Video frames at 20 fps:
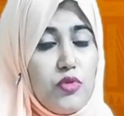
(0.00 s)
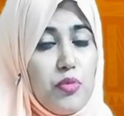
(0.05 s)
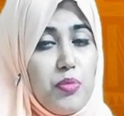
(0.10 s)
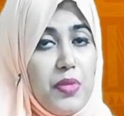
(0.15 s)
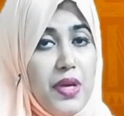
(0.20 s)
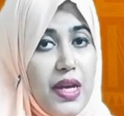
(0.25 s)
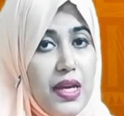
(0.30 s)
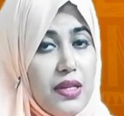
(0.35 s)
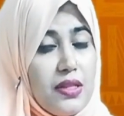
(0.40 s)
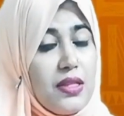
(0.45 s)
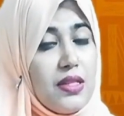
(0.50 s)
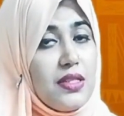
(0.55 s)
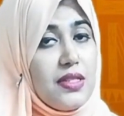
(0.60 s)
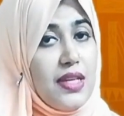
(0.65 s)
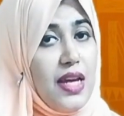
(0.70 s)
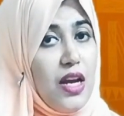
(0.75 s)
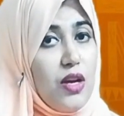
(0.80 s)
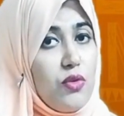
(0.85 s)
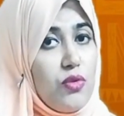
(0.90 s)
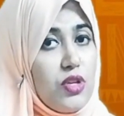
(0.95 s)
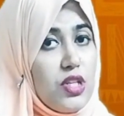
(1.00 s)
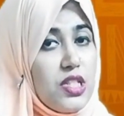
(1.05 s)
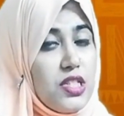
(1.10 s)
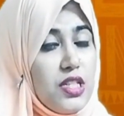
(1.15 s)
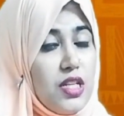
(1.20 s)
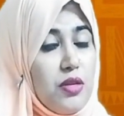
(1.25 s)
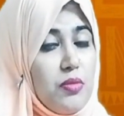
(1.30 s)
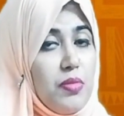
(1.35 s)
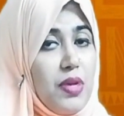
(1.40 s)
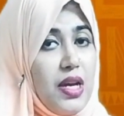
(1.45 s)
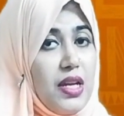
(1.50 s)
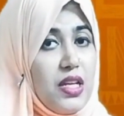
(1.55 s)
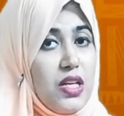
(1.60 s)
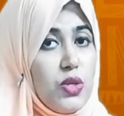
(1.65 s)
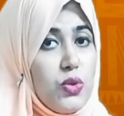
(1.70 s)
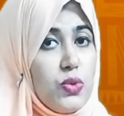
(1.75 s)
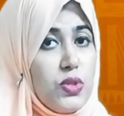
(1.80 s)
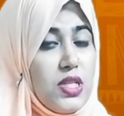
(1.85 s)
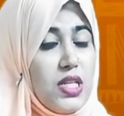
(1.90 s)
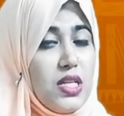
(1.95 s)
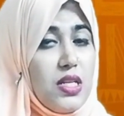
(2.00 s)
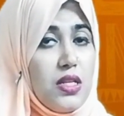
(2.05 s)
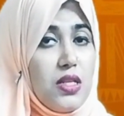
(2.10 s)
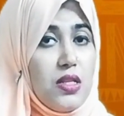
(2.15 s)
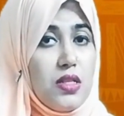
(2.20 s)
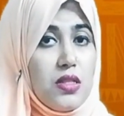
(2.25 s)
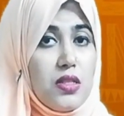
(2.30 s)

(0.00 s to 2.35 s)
to make the tag question by using